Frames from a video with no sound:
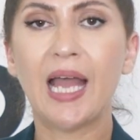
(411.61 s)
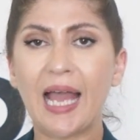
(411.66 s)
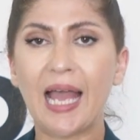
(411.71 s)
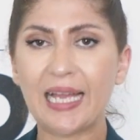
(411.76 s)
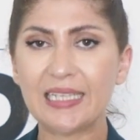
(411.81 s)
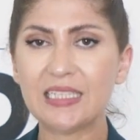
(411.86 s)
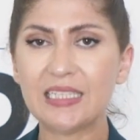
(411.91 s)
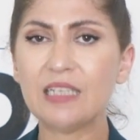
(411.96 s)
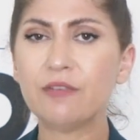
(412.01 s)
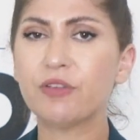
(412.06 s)

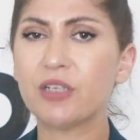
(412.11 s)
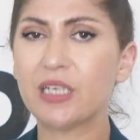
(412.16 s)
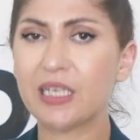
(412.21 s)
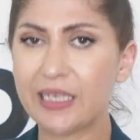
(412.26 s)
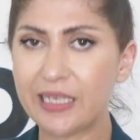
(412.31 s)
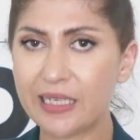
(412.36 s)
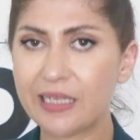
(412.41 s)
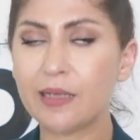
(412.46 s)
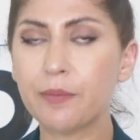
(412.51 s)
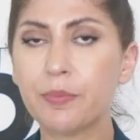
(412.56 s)
and even a
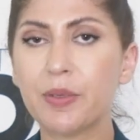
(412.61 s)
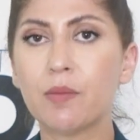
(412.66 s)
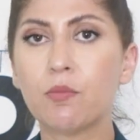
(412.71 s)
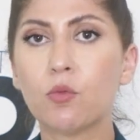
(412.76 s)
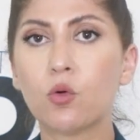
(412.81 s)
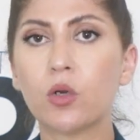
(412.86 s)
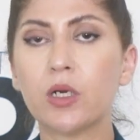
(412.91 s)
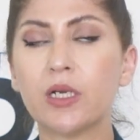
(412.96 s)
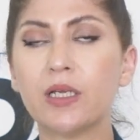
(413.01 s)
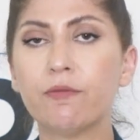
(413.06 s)
little bit
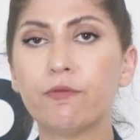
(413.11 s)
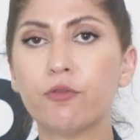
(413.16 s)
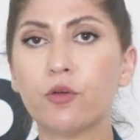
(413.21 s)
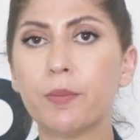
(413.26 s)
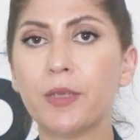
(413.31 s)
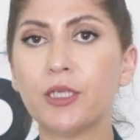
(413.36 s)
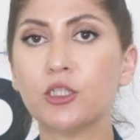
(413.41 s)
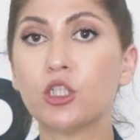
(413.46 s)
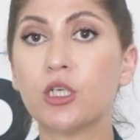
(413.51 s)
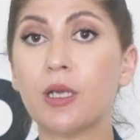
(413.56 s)
more
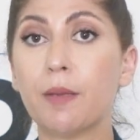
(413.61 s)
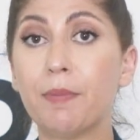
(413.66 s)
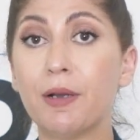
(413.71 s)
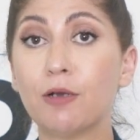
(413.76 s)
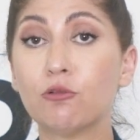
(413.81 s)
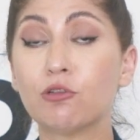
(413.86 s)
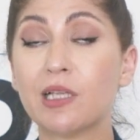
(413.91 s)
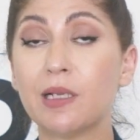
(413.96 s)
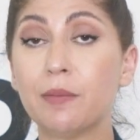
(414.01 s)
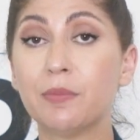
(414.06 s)
information
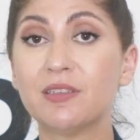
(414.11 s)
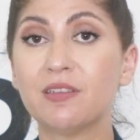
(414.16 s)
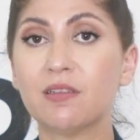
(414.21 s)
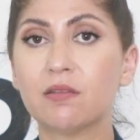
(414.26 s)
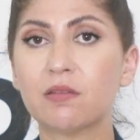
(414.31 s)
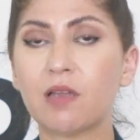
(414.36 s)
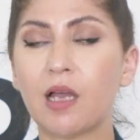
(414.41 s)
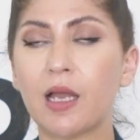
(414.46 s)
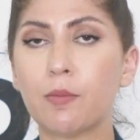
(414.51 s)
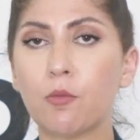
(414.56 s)
about
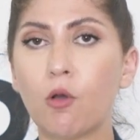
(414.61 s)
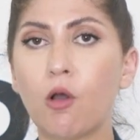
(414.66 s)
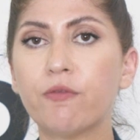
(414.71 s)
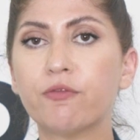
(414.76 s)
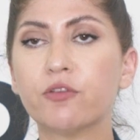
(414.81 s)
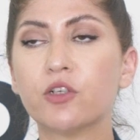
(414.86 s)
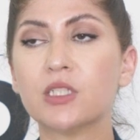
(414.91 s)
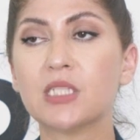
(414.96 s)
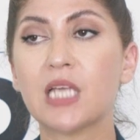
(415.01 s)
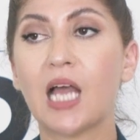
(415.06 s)
limited time
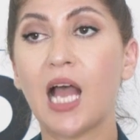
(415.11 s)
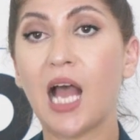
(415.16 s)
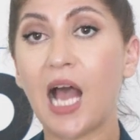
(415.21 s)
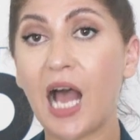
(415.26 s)
offers,